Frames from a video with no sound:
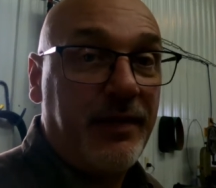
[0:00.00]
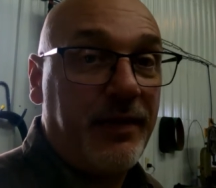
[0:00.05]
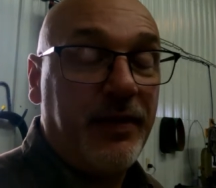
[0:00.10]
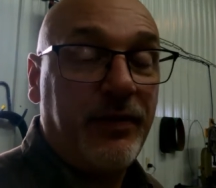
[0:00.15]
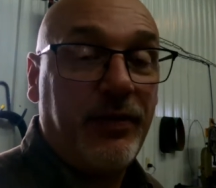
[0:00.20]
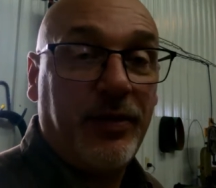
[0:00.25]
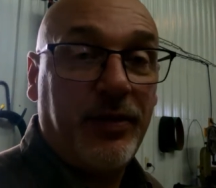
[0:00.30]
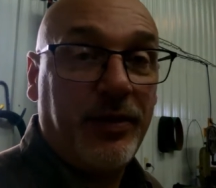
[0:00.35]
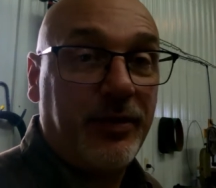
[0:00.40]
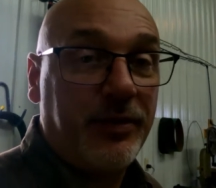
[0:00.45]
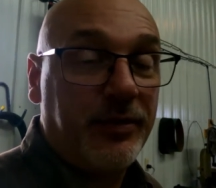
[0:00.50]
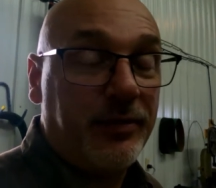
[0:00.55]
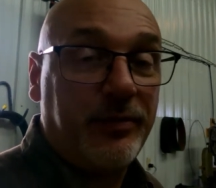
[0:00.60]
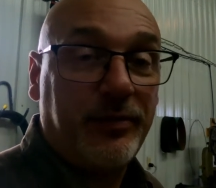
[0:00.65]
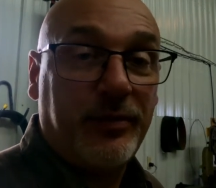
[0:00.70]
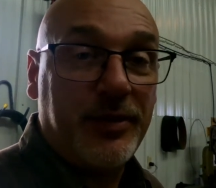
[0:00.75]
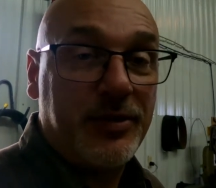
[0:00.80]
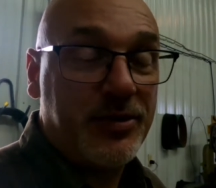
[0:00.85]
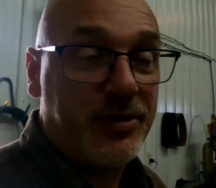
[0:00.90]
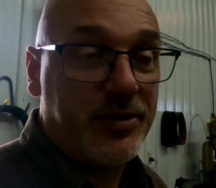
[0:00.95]
I've never,
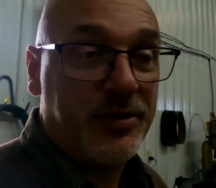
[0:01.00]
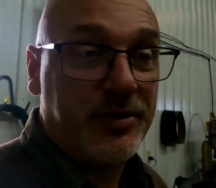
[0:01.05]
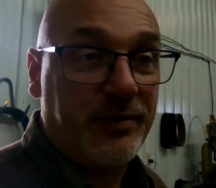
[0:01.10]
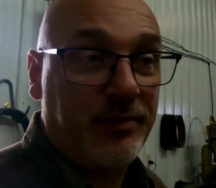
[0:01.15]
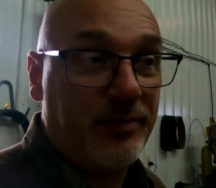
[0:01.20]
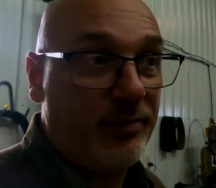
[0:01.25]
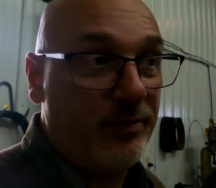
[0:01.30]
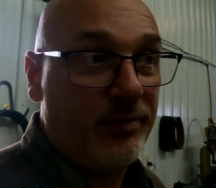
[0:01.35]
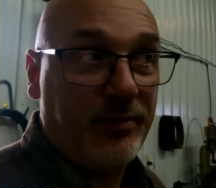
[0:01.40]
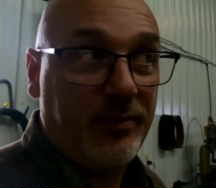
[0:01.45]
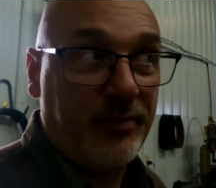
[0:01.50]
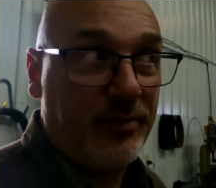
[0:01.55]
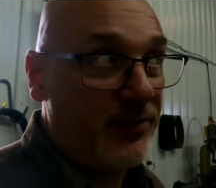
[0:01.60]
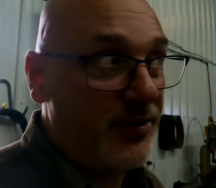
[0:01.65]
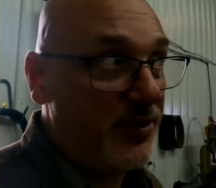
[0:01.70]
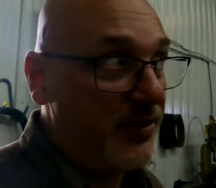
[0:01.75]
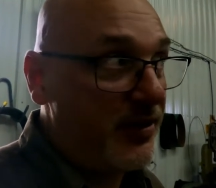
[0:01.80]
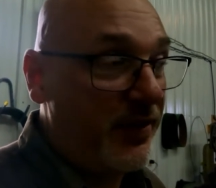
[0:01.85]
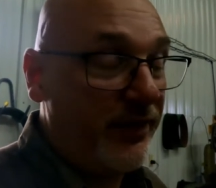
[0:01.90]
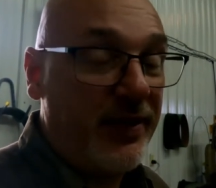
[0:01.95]
just
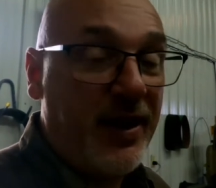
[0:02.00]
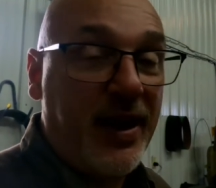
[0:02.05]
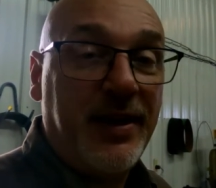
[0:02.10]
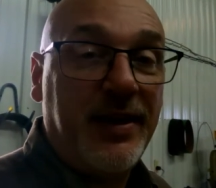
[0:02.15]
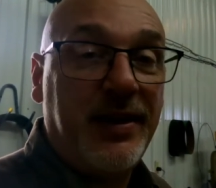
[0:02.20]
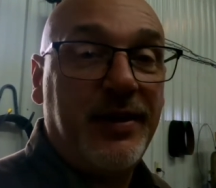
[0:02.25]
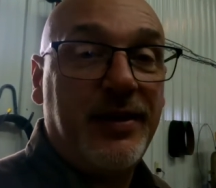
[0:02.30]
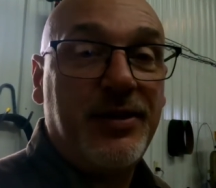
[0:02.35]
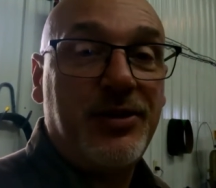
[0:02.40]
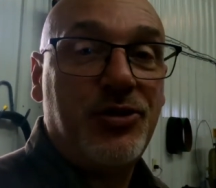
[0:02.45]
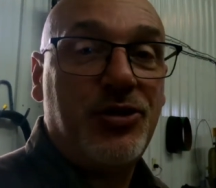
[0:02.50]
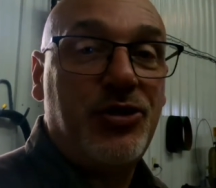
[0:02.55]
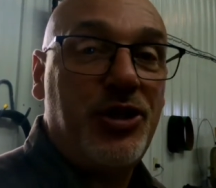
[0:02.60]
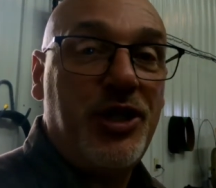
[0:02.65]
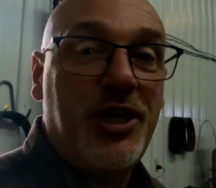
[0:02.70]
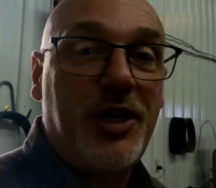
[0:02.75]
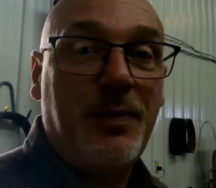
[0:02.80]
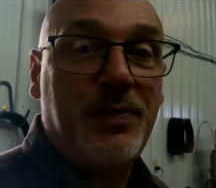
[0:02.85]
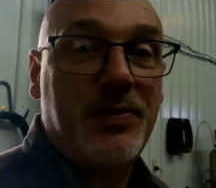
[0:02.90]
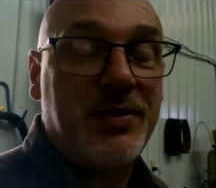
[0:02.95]
since I've got into these
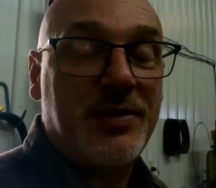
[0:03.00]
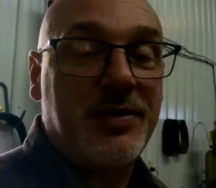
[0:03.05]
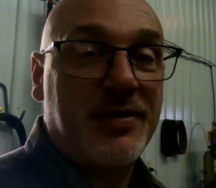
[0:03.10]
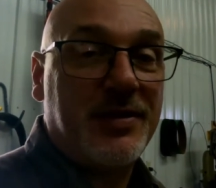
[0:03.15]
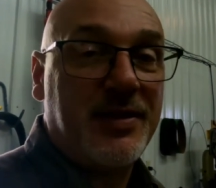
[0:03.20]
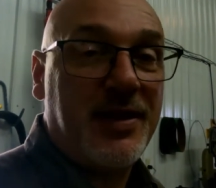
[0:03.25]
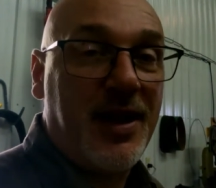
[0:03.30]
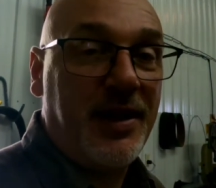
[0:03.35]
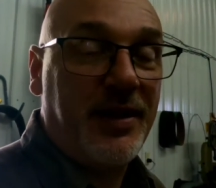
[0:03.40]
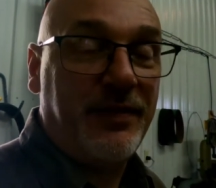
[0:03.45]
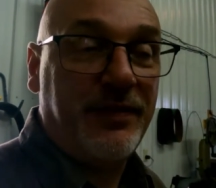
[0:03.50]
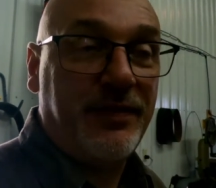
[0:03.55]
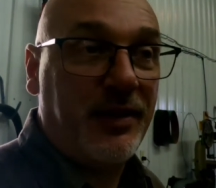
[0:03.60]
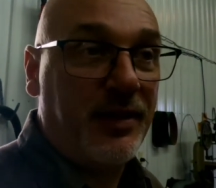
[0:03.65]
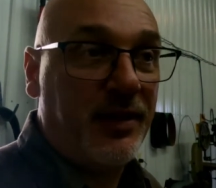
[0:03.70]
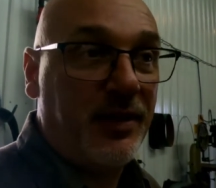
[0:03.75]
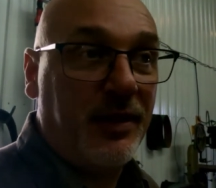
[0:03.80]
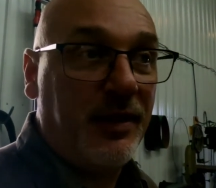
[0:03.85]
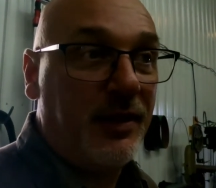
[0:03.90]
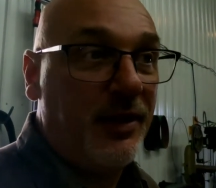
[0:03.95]
Jeeps, this is kind
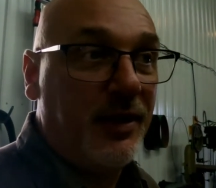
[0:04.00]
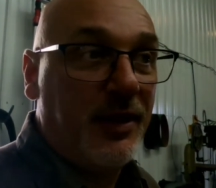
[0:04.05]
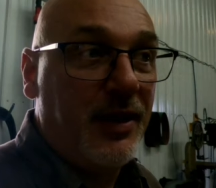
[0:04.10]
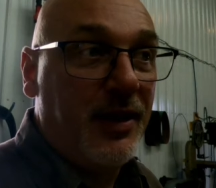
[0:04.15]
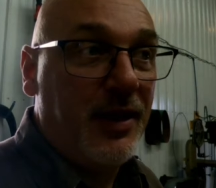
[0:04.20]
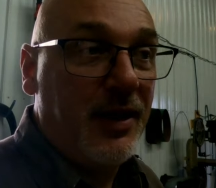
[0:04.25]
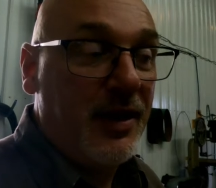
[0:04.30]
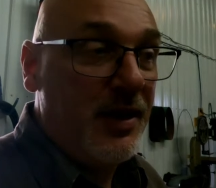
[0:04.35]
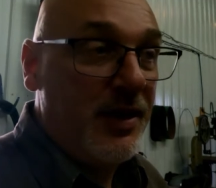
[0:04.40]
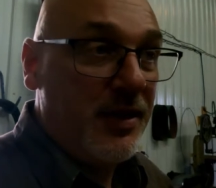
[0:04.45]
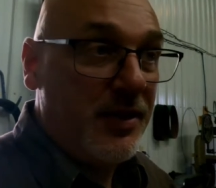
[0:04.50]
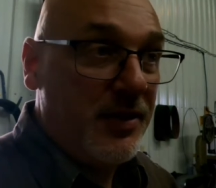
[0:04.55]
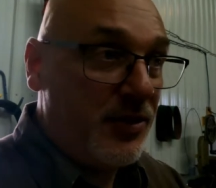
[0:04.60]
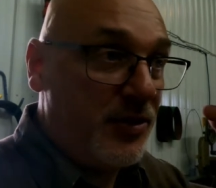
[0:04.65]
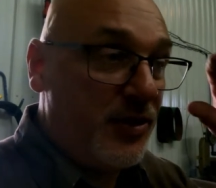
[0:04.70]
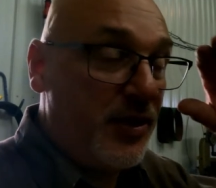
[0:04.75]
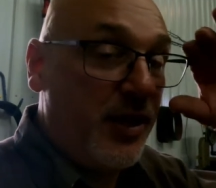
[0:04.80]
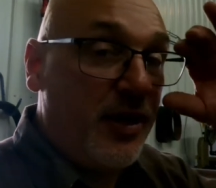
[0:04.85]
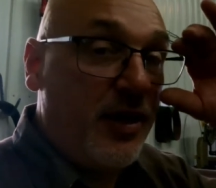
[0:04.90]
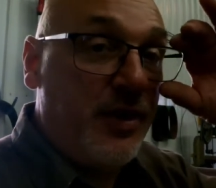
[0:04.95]
of
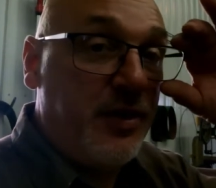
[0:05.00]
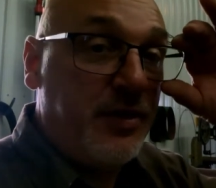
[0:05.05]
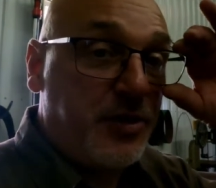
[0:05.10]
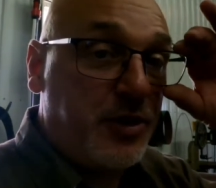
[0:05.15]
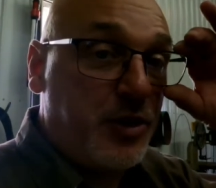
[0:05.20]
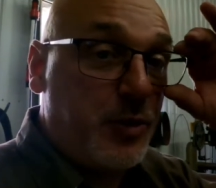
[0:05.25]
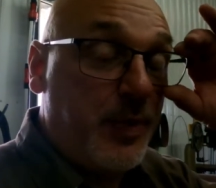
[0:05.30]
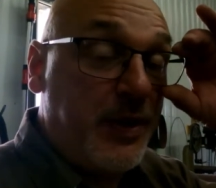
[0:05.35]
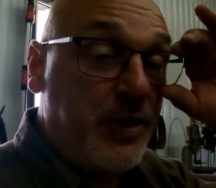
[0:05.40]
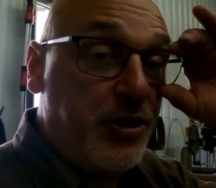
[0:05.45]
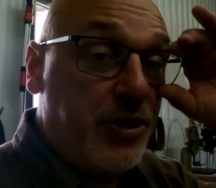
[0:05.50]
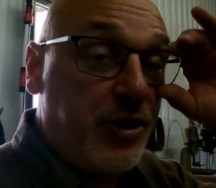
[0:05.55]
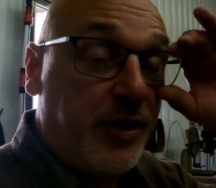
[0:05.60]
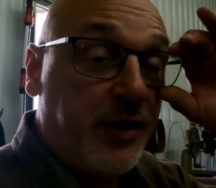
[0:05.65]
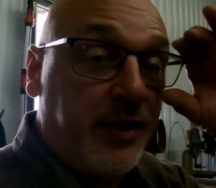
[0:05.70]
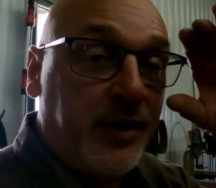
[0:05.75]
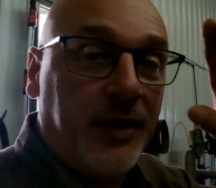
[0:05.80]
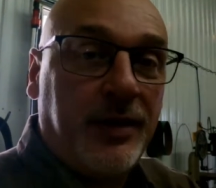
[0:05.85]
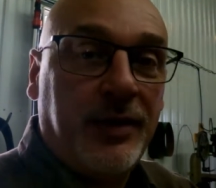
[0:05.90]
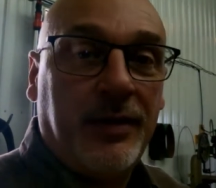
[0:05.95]
steering and
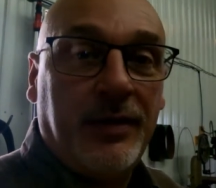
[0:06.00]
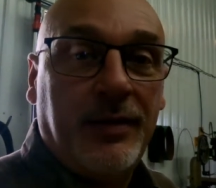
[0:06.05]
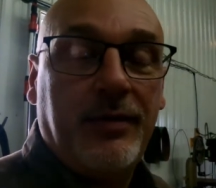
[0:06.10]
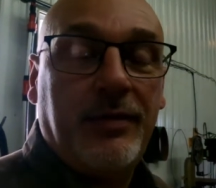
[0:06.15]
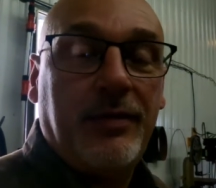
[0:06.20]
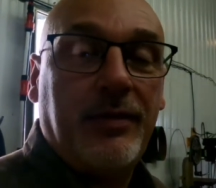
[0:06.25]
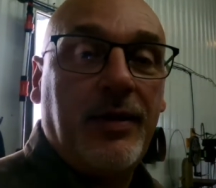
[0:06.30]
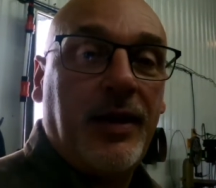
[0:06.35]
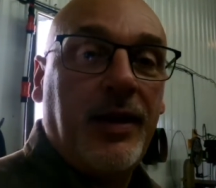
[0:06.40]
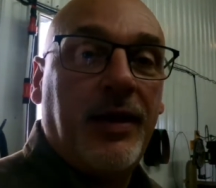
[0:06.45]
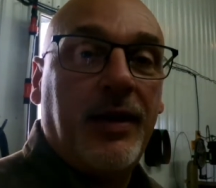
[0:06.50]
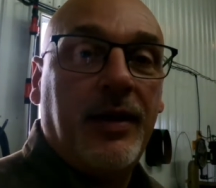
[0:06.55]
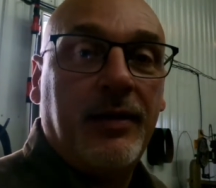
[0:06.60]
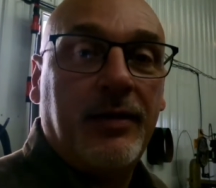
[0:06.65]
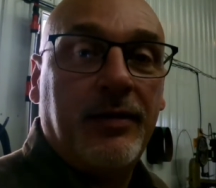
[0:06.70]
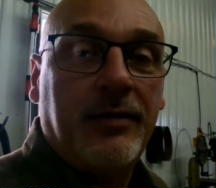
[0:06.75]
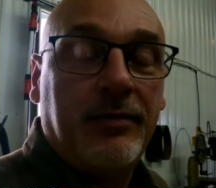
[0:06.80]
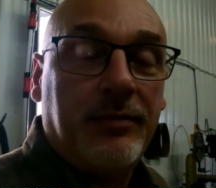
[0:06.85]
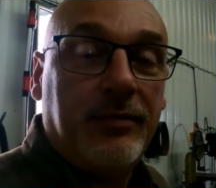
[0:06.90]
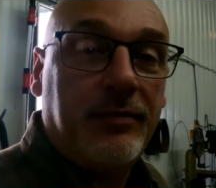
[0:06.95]
suspension
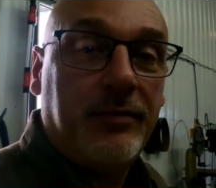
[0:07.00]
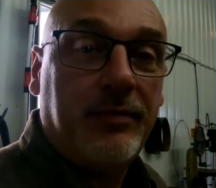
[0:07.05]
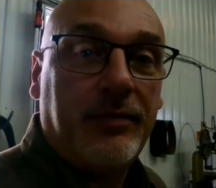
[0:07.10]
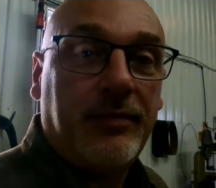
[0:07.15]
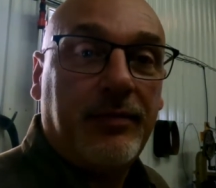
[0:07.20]
and